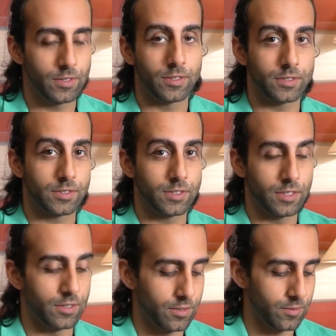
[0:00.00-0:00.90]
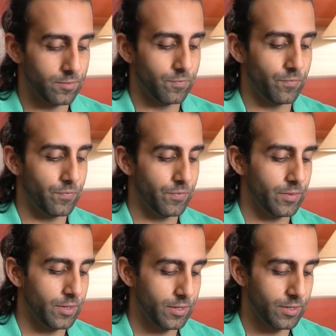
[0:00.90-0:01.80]
Let's see.
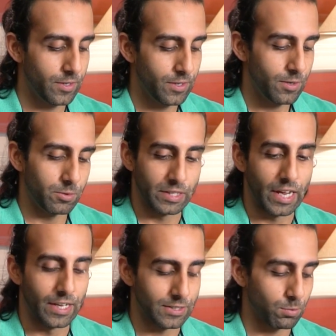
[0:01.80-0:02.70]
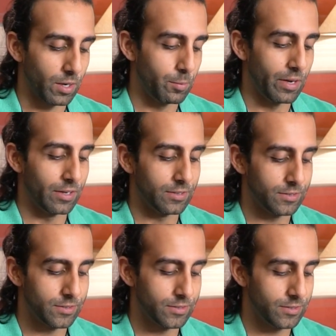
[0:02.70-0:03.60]
Oh yeah, it's way better.
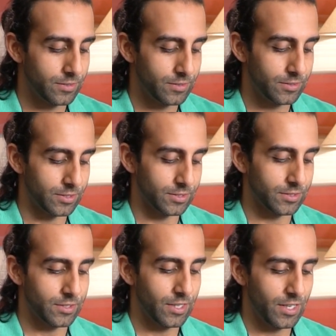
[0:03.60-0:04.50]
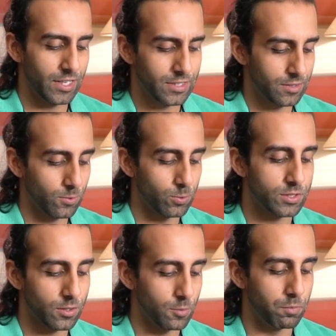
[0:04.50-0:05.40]
And
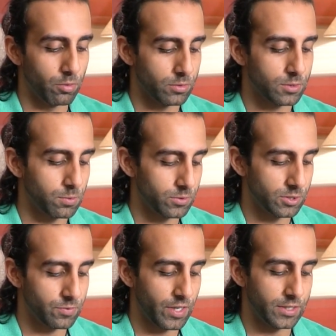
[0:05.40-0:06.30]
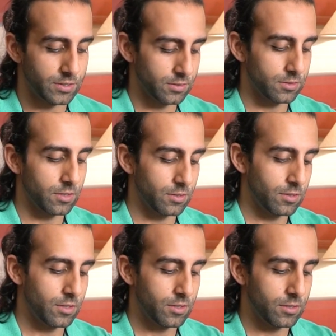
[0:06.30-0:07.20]
also brought towards your face.
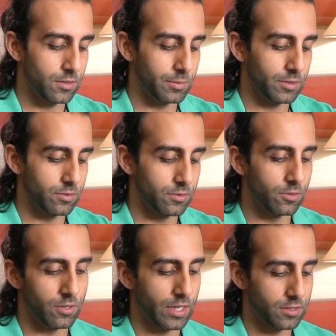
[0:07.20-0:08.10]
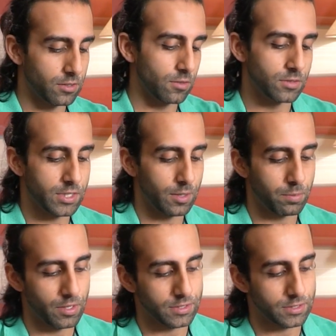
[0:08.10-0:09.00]
I mean, not like the Note 10
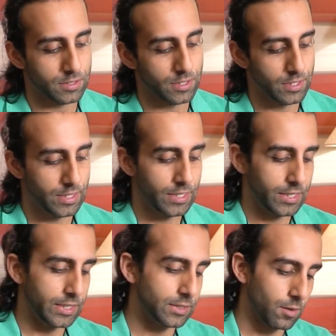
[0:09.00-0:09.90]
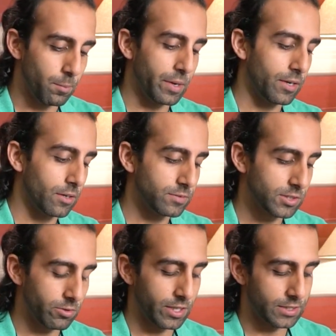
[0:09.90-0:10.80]
Plus isn't a big enough
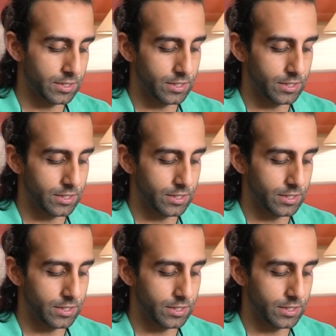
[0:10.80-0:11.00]
screen as it